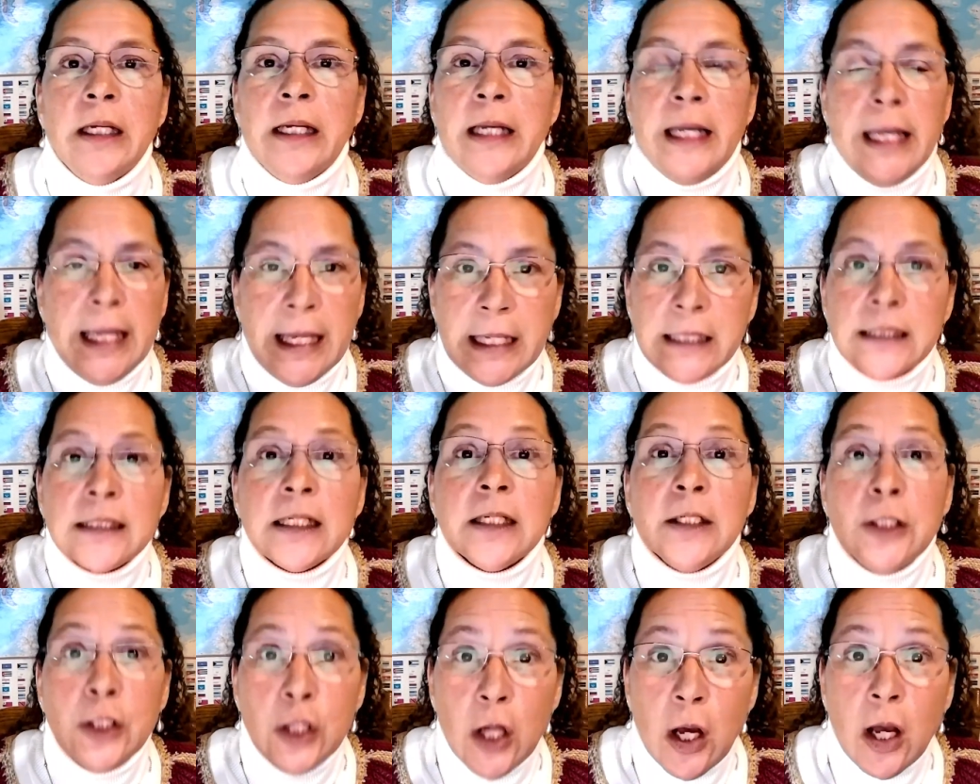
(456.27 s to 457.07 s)
It's a
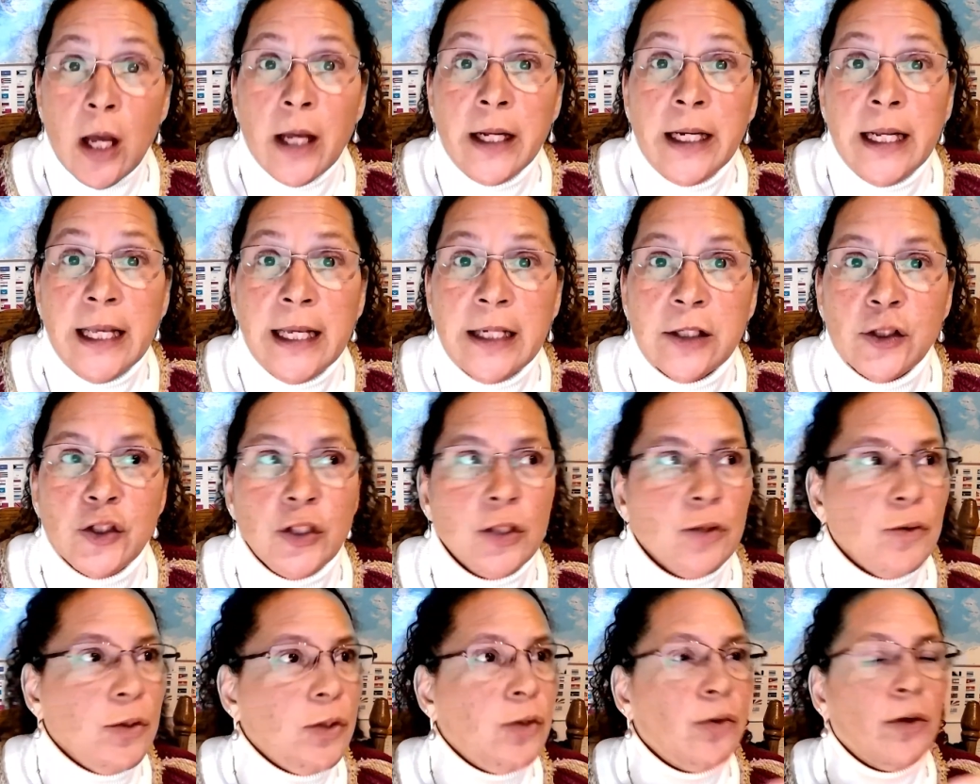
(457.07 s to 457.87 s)
non-issue.
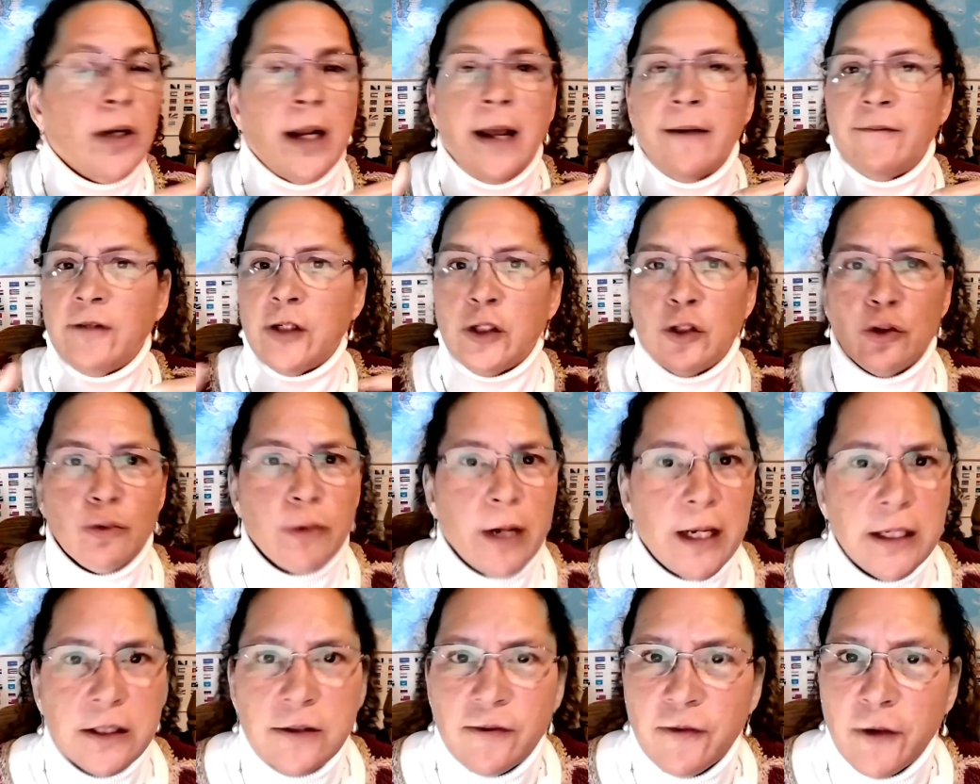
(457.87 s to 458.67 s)
You don't have to
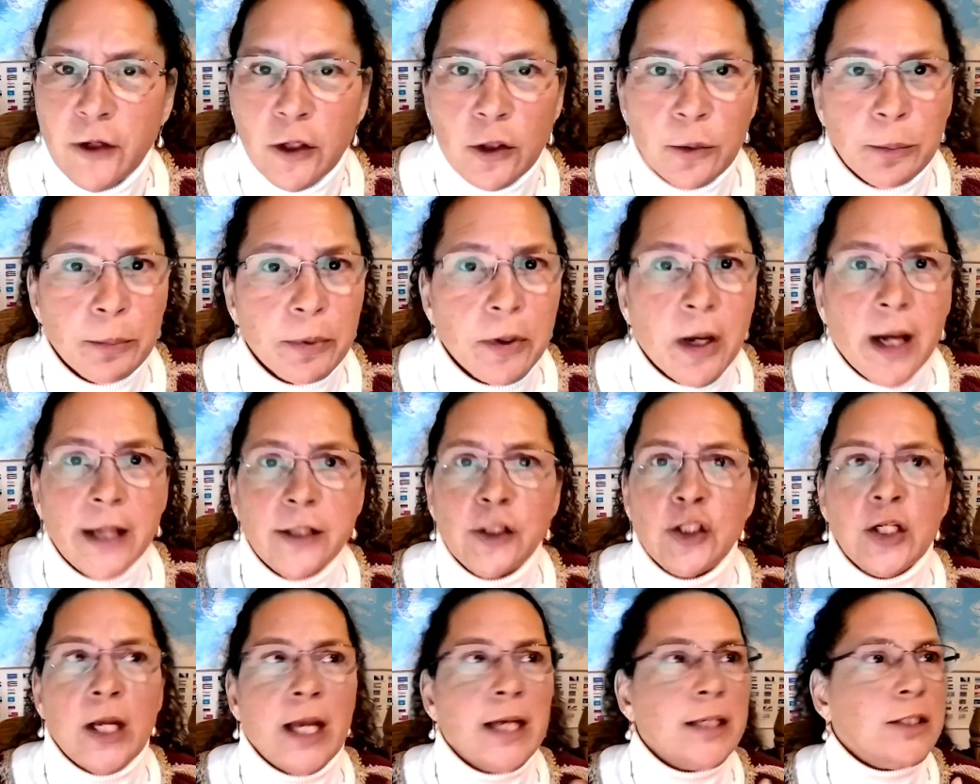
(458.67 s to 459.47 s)
transfer your
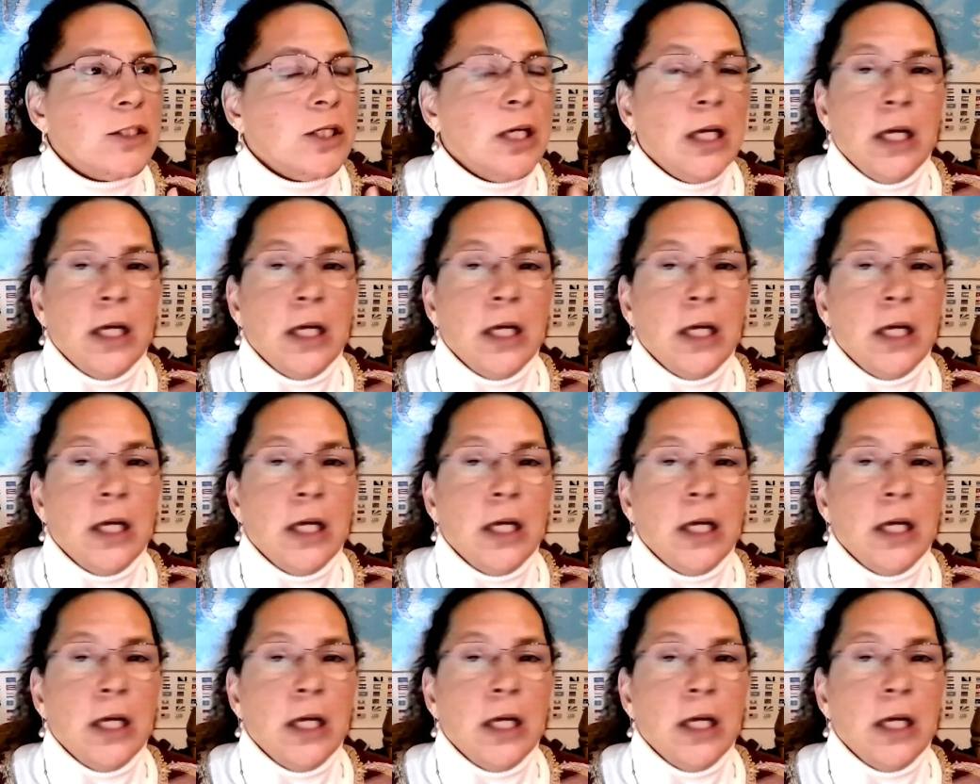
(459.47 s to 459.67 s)
project.